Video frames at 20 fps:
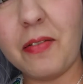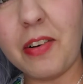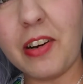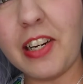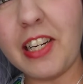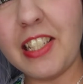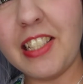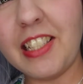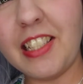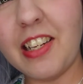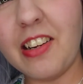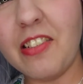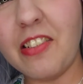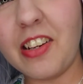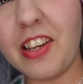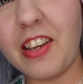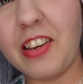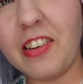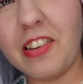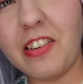But it's
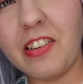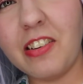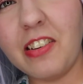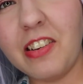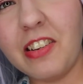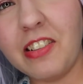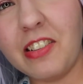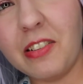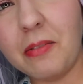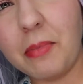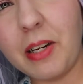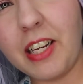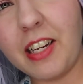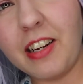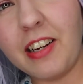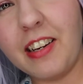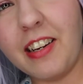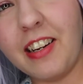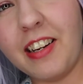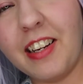so cute, oh my
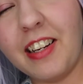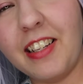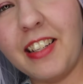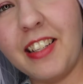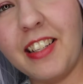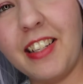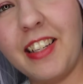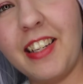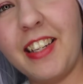god.